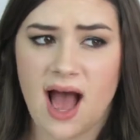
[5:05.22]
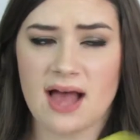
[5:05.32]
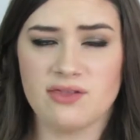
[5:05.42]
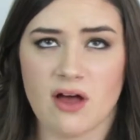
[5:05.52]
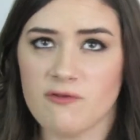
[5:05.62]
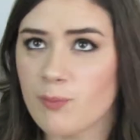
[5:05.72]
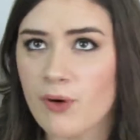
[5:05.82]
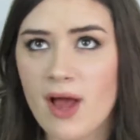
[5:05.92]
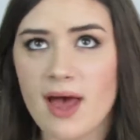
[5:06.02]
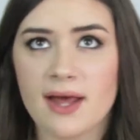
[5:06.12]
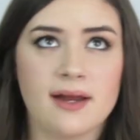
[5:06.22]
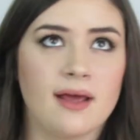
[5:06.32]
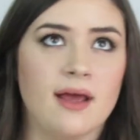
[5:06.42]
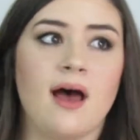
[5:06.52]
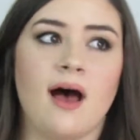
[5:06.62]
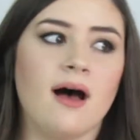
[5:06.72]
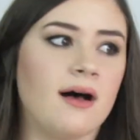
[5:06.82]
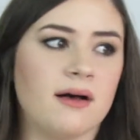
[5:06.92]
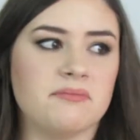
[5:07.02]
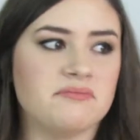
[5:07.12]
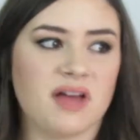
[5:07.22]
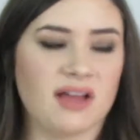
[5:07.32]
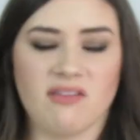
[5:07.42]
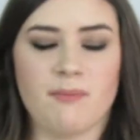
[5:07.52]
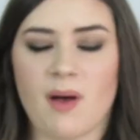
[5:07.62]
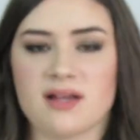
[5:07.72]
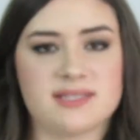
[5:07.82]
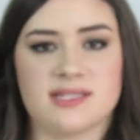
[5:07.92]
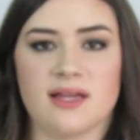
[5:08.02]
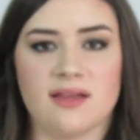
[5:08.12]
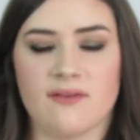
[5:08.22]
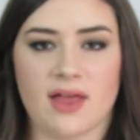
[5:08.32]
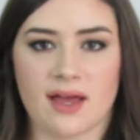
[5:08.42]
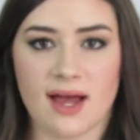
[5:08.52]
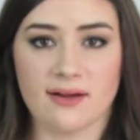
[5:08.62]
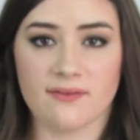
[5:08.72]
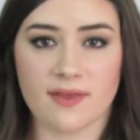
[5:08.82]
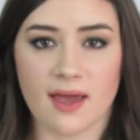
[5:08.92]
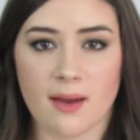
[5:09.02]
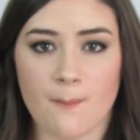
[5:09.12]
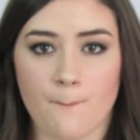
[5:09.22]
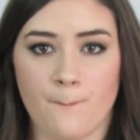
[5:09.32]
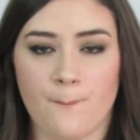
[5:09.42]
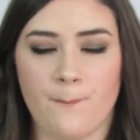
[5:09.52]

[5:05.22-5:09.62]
I love bread, I love pasta, I love that kind of thing,